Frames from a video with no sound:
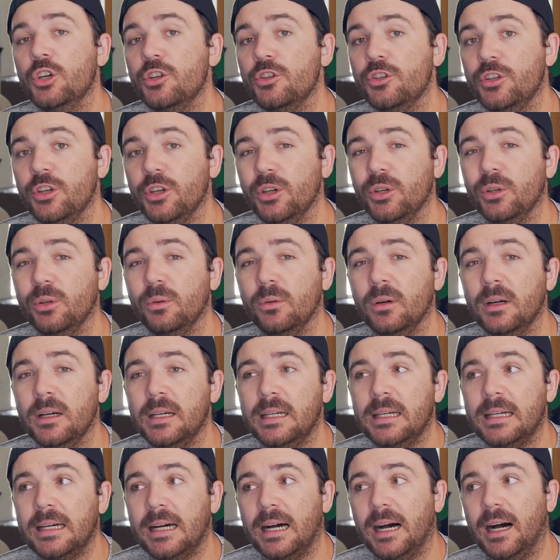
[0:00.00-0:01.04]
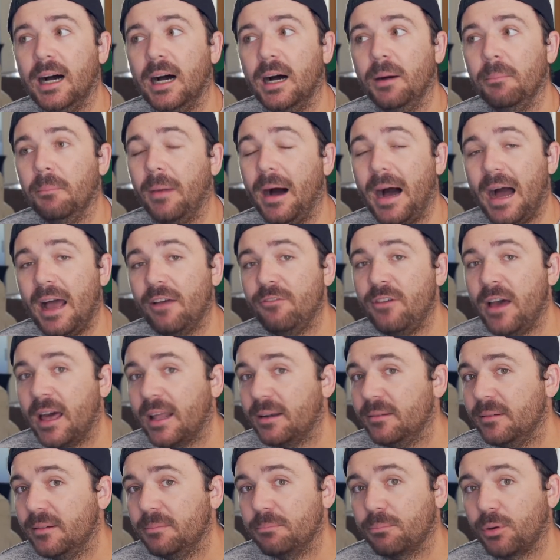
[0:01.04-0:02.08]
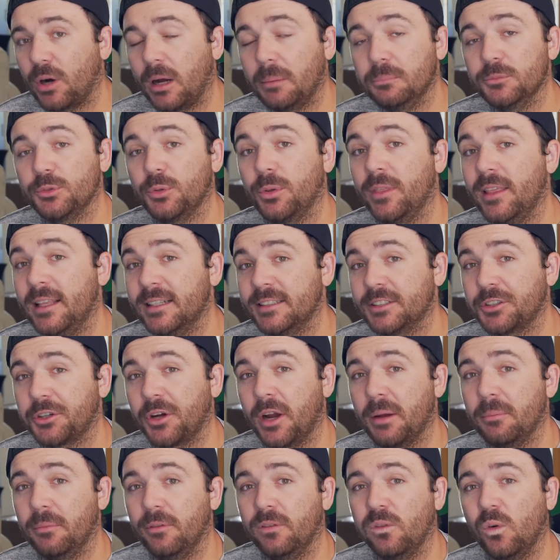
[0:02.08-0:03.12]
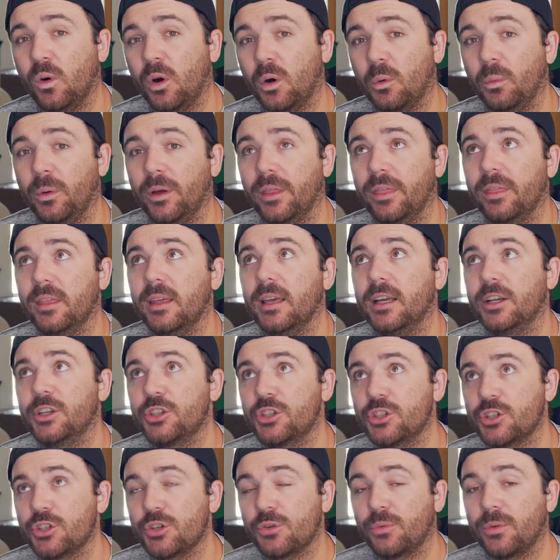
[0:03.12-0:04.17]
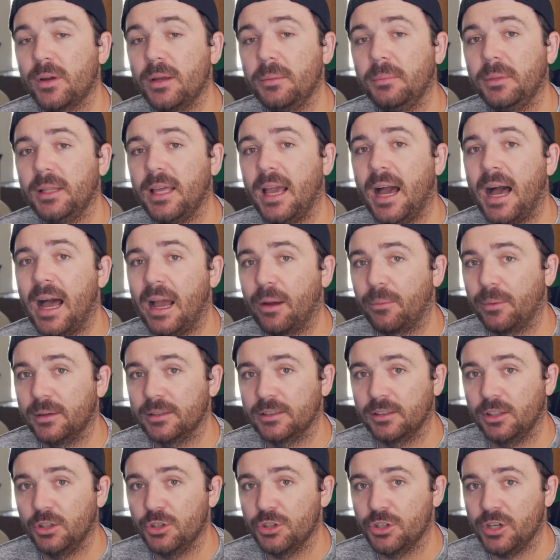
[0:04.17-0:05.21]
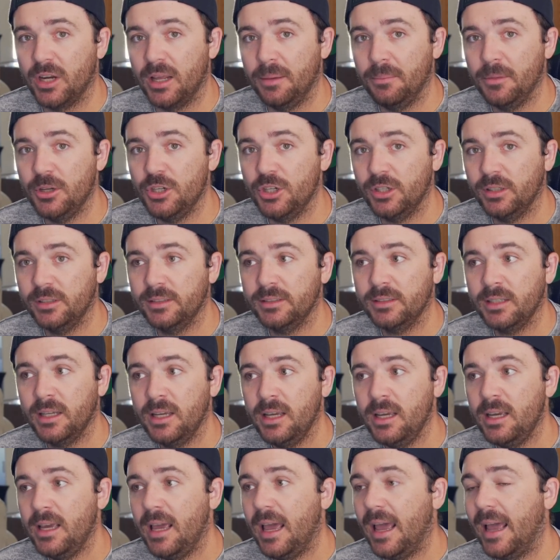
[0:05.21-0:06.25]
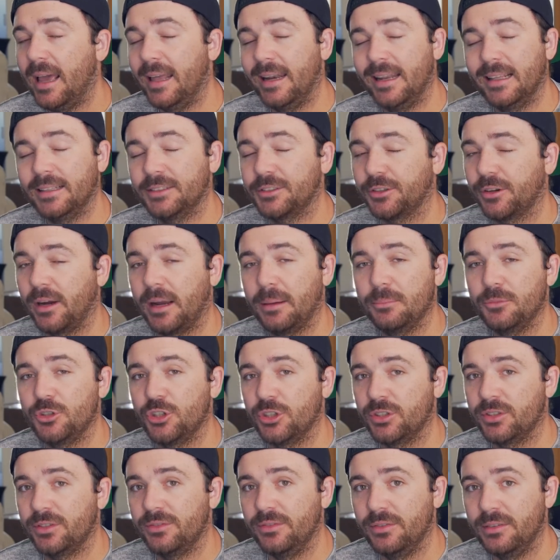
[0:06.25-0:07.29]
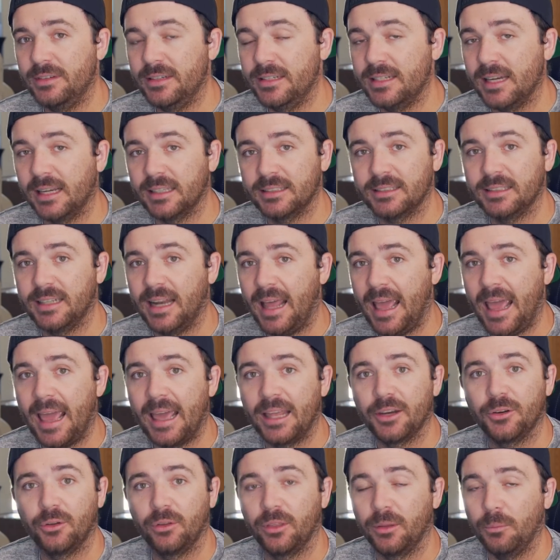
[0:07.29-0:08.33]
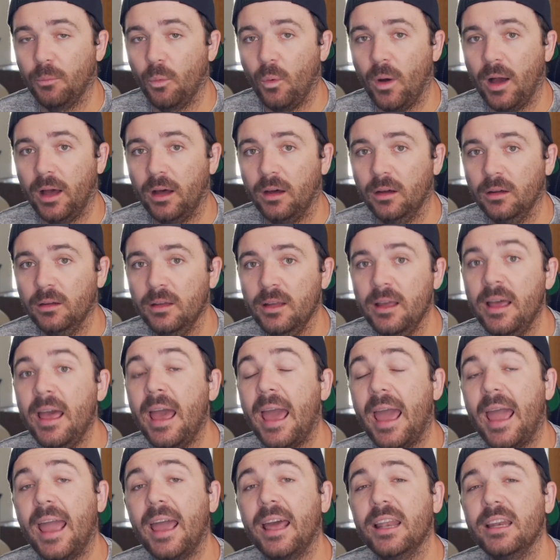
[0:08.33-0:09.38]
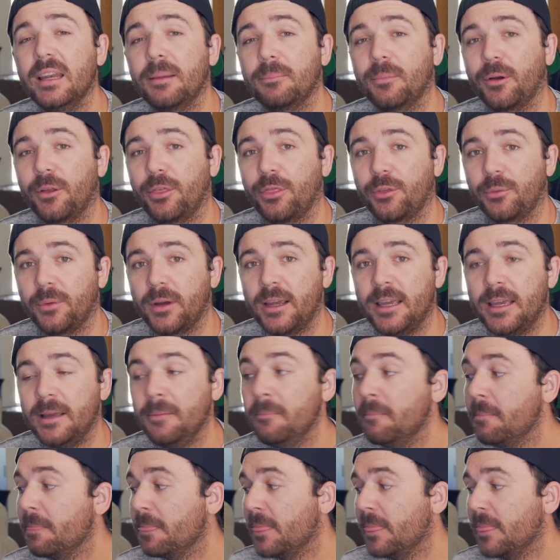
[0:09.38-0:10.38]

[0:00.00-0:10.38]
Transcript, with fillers: Two, um, I've had problems with Instagram before with extremely high resolution images, and Instagram just doesn't handle them well. And number three,